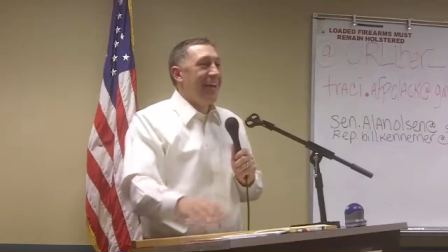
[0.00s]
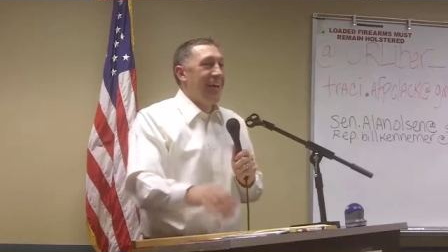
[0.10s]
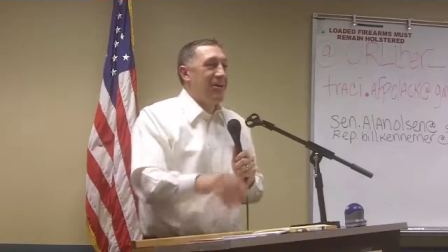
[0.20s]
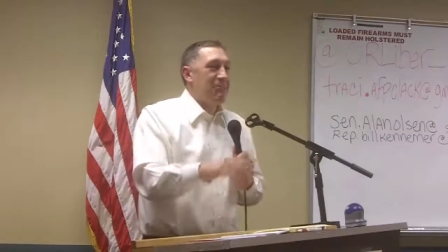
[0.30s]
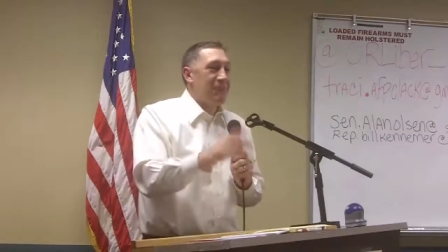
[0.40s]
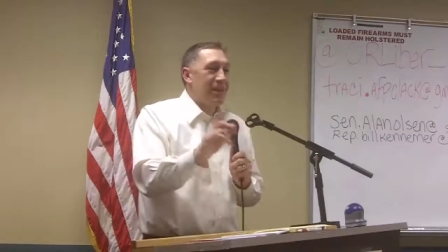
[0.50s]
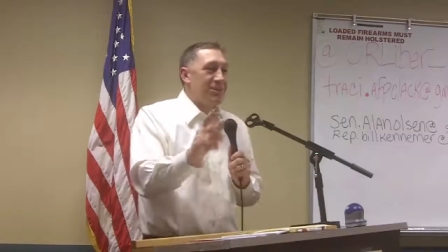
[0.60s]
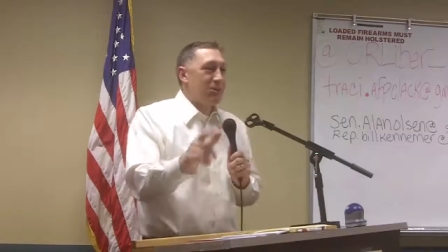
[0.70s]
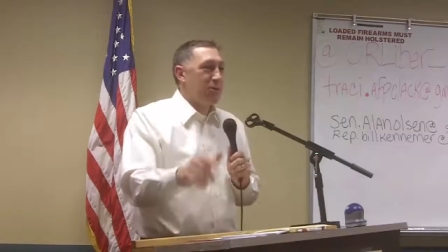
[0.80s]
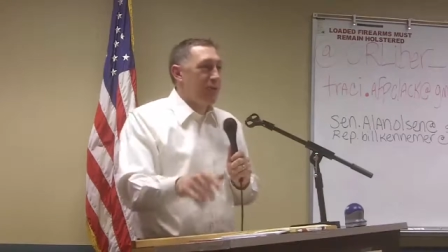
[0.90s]
uh,
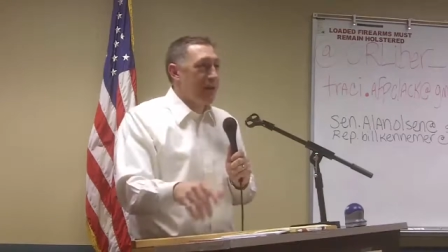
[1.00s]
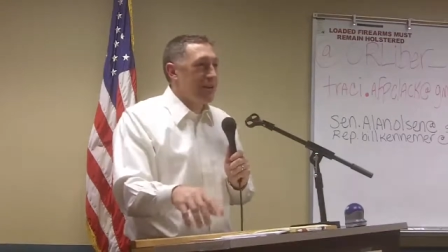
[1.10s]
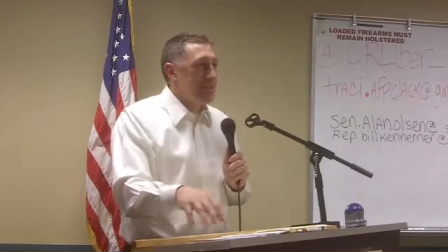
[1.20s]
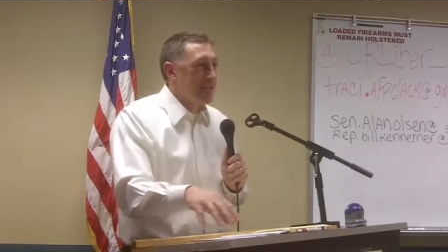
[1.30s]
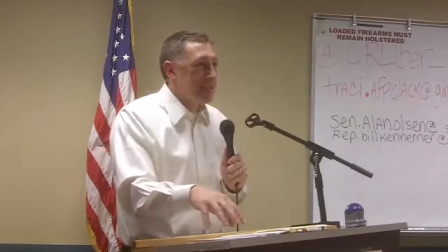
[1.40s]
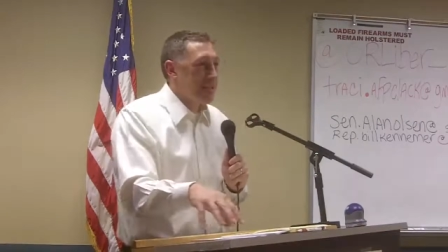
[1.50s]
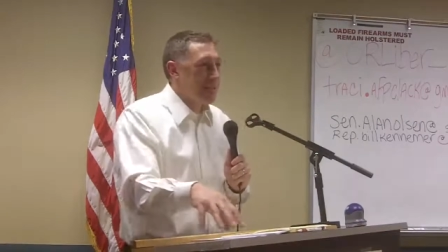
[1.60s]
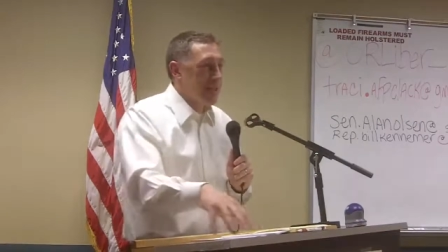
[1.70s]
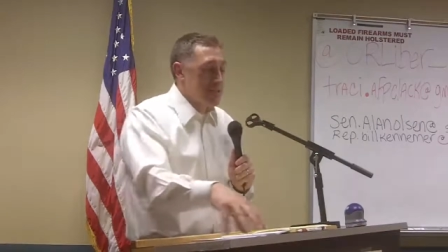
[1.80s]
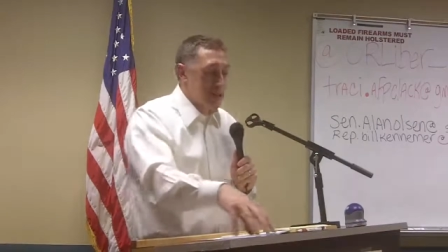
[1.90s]
and so we're trying to change
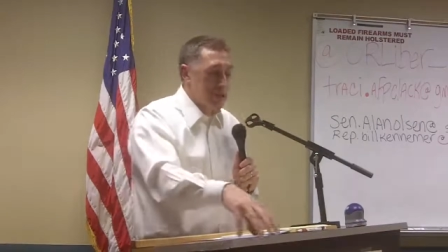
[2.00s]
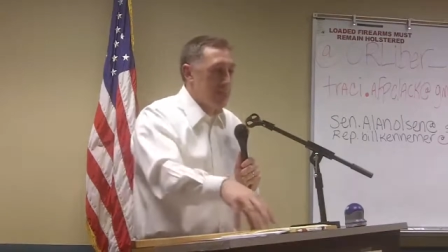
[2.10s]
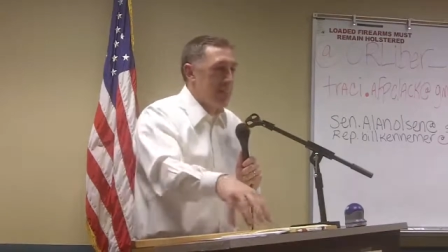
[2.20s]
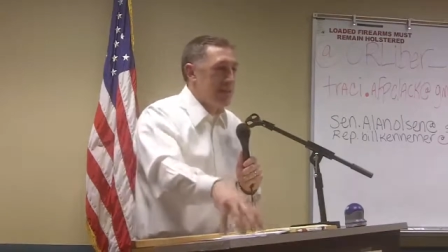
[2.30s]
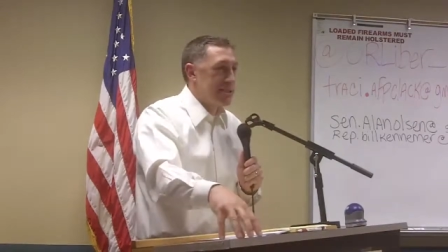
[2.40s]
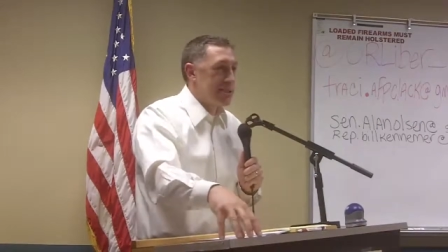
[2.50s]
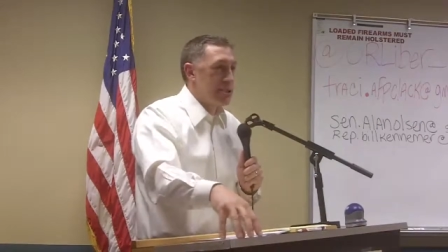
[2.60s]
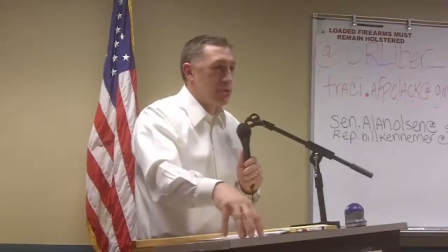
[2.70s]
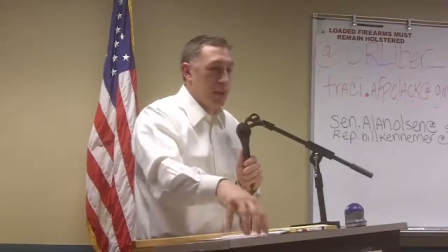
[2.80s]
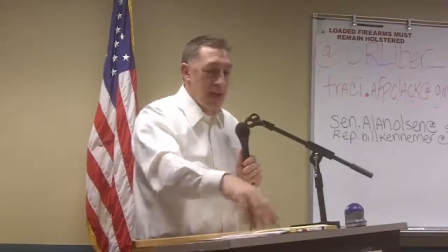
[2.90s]
that because there's a
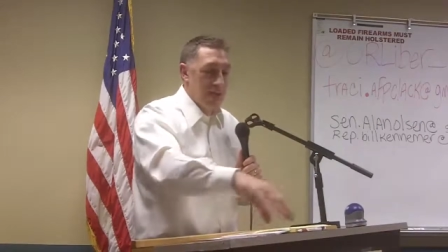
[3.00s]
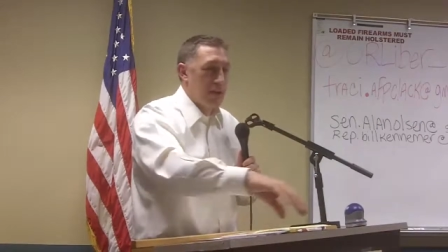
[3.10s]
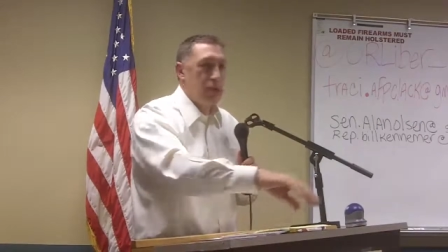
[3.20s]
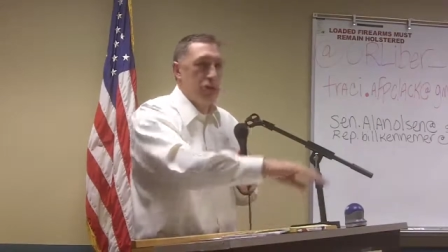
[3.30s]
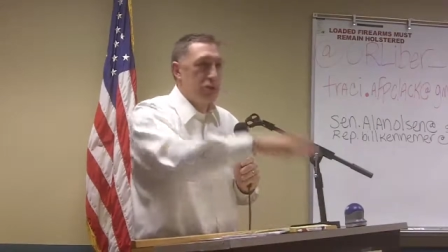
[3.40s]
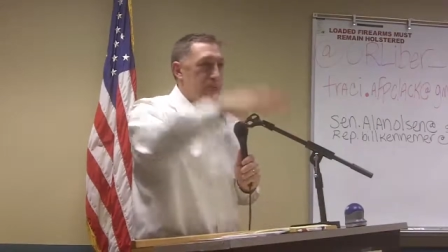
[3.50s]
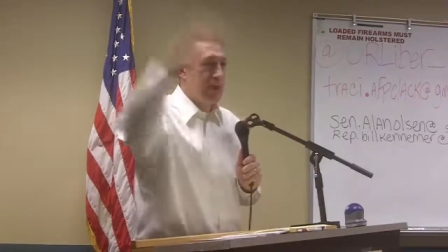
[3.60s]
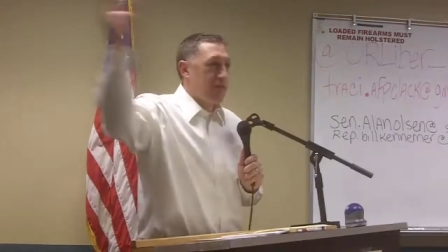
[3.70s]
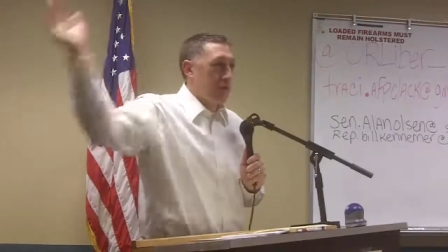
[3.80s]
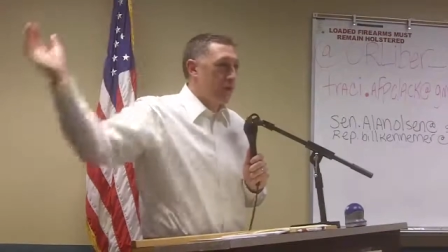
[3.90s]
message. We have a huge
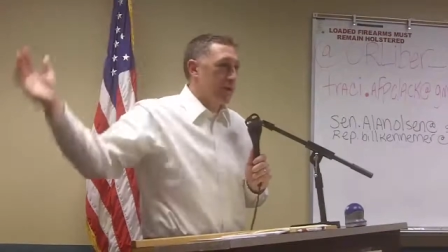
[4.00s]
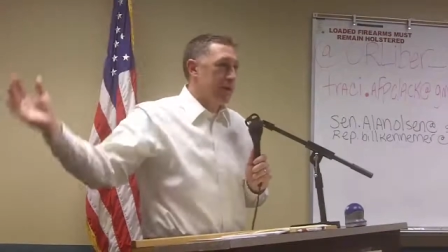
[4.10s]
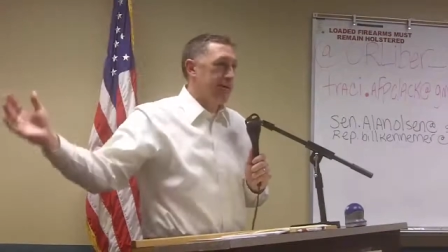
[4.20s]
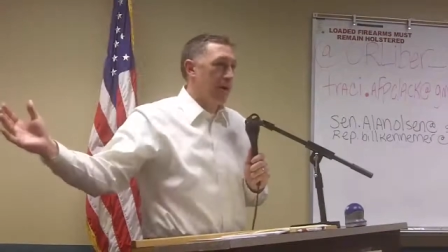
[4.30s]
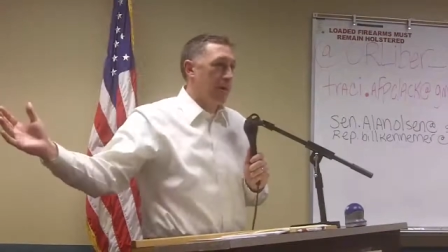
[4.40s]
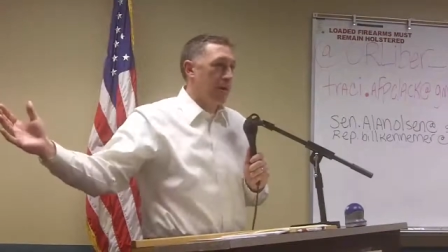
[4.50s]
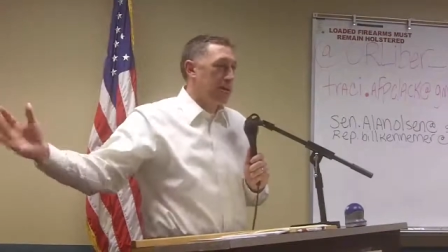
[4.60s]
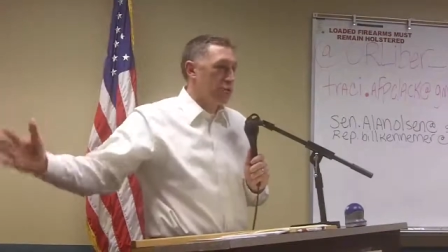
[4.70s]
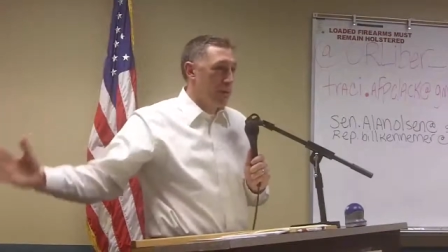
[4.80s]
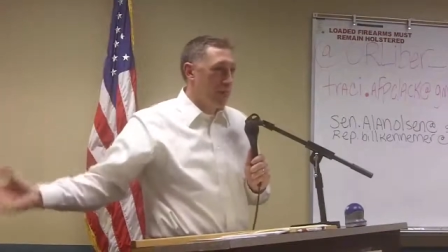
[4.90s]
platform. We're the entire
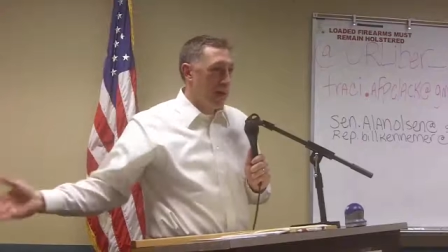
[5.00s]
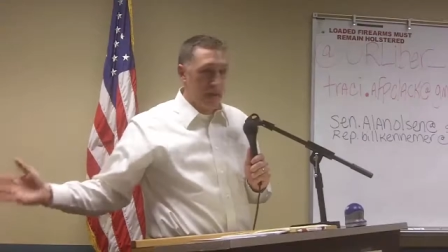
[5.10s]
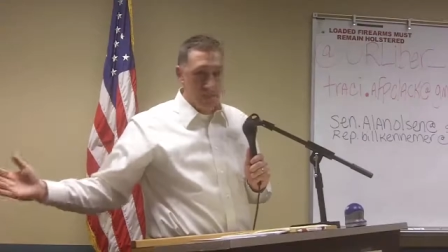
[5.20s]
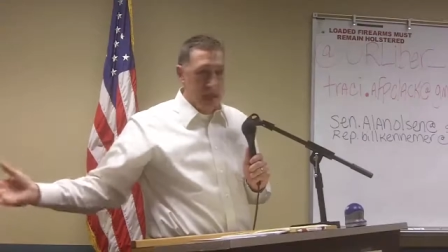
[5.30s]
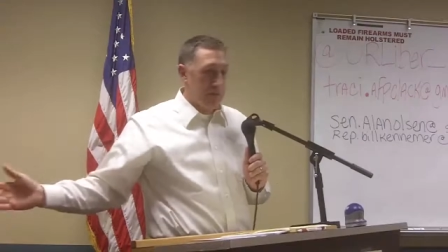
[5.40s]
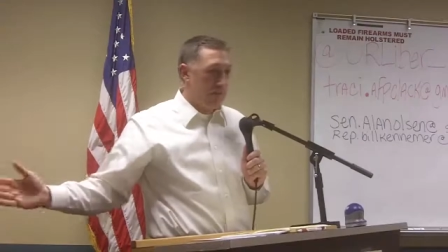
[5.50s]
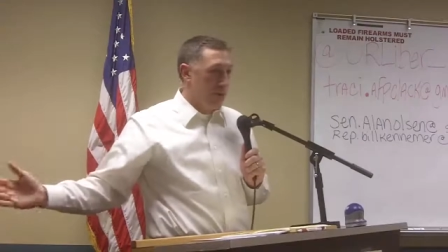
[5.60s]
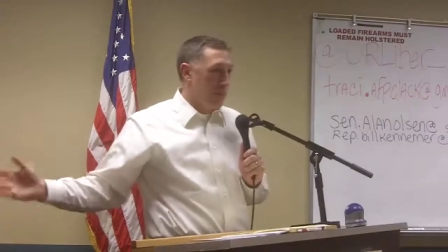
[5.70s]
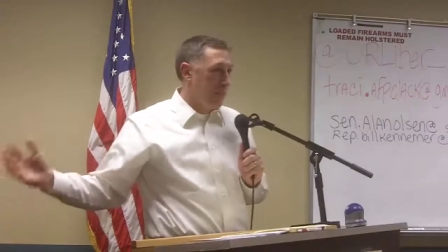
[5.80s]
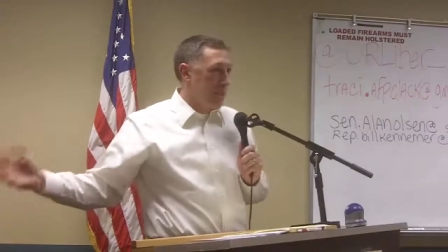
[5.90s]
party, so we've got
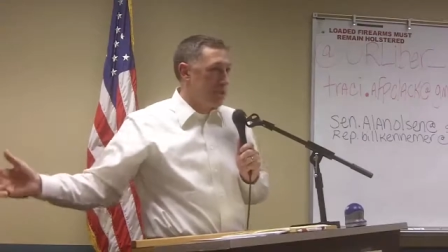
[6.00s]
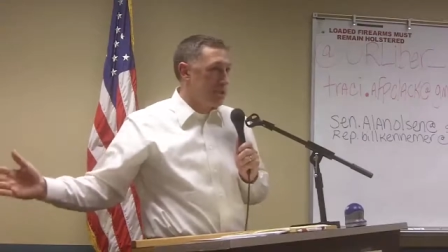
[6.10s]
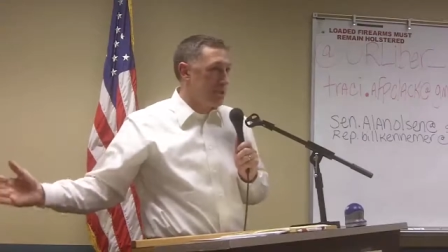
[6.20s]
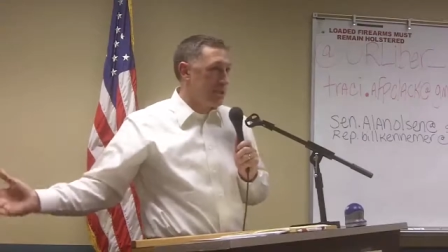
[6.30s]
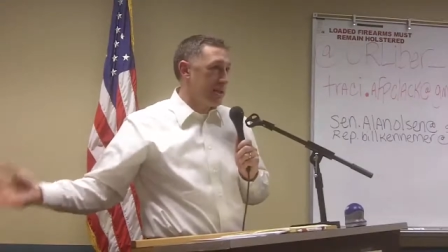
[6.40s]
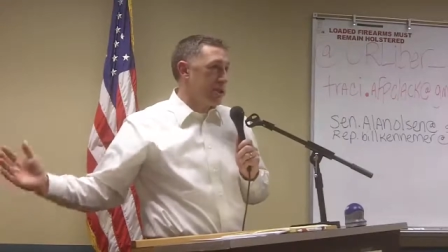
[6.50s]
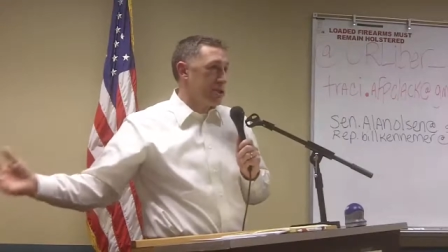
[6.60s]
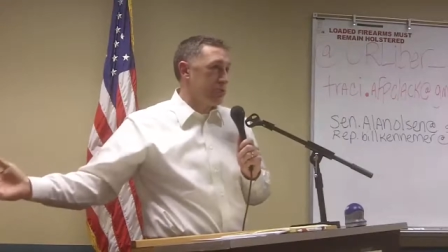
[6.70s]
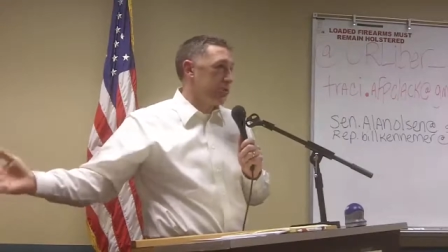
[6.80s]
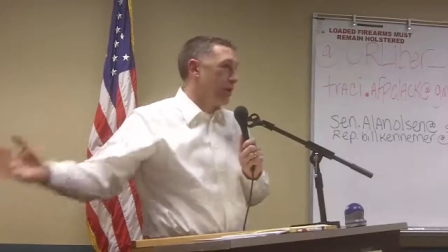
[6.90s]
platform messages and
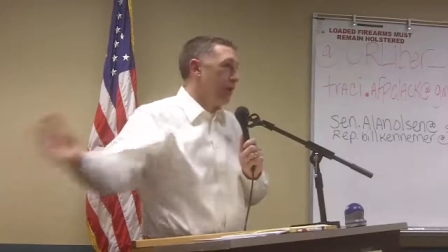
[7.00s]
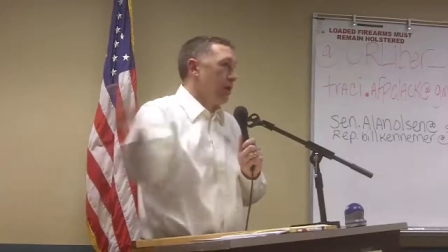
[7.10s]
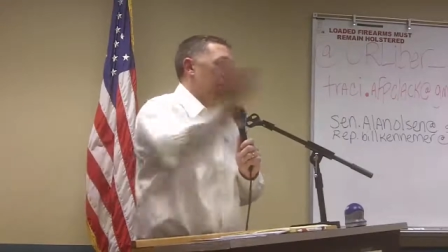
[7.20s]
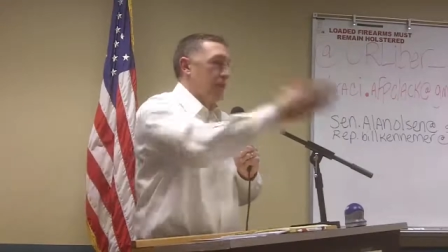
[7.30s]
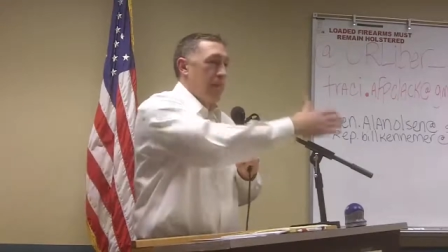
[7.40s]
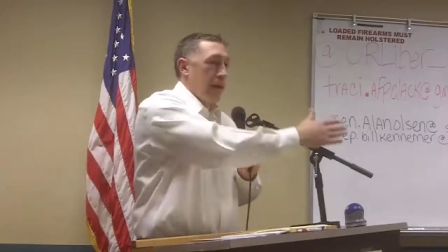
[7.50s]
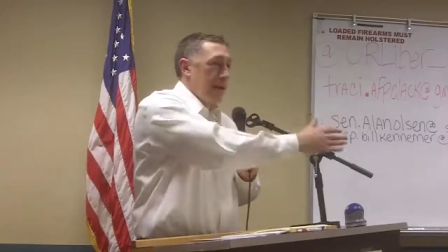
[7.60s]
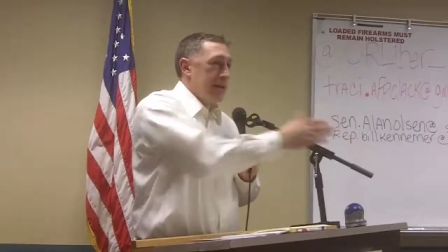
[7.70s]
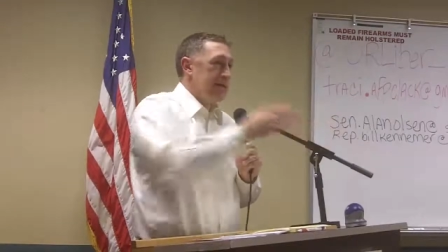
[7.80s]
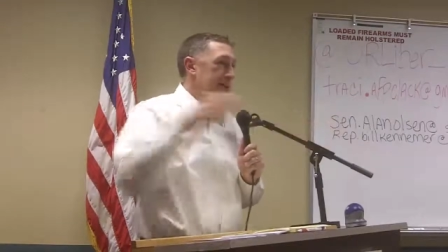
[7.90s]
issues from
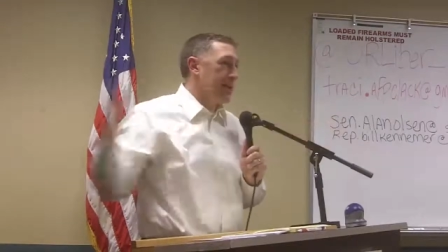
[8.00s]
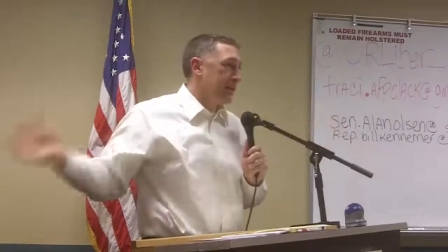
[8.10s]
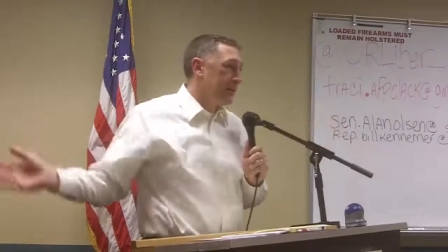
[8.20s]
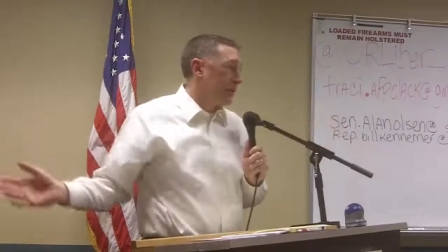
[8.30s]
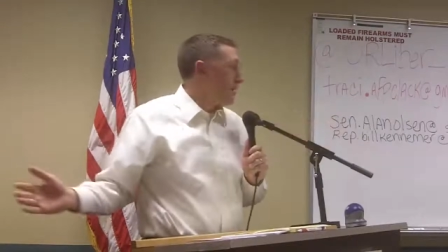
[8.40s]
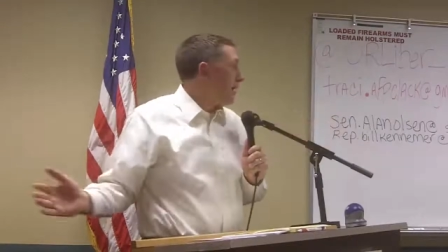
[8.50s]
A to Z